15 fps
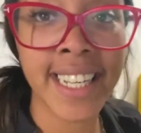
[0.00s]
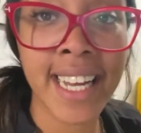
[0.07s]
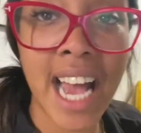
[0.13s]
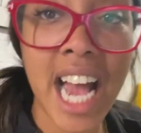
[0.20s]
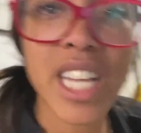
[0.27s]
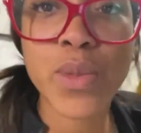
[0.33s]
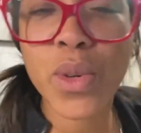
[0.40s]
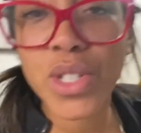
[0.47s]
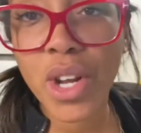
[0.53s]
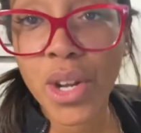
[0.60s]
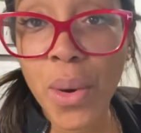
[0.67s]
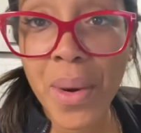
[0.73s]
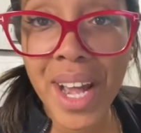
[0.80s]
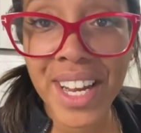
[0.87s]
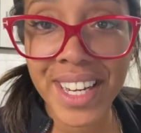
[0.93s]
just want y'all to
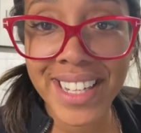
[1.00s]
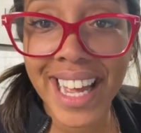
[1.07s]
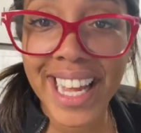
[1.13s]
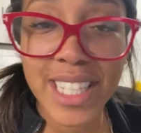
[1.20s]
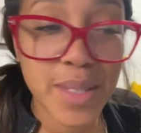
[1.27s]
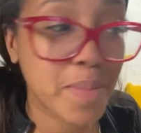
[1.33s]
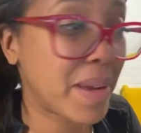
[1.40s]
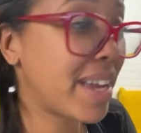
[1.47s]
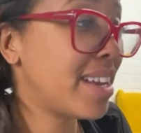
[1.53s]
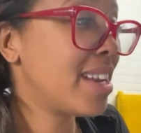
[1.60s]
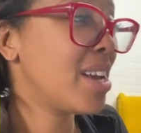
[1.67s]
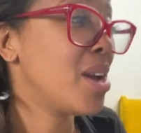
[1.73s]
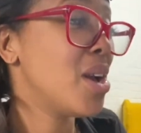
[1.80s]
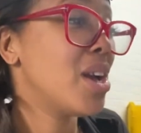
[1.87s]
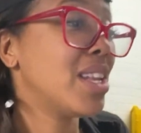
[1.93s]
know what kind of day it's been.
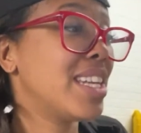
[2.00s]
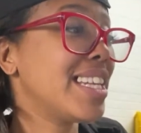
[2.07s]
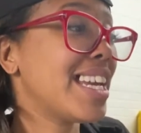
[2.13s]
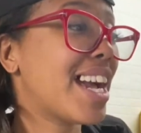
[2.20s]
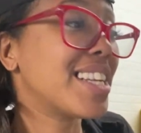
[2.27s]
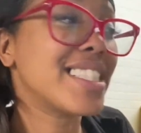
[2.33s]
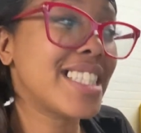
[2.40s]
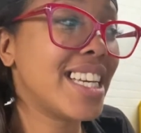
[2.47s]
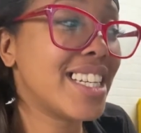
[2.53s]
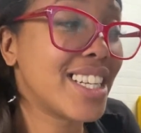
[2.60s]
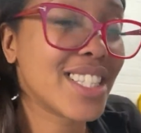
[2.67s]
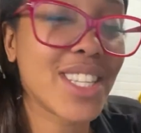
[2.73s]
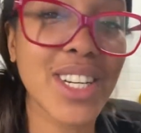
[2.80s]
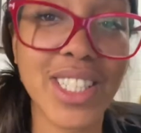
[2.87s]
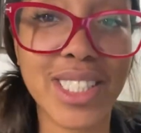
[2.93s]
Leon is getting
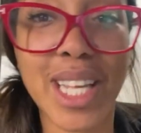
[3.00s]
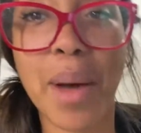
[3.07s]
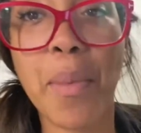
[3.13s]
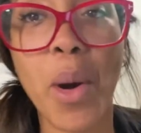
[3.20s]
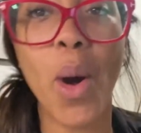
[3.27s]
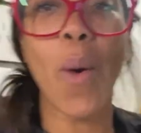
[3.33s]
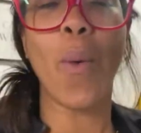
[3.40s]
us hooked up.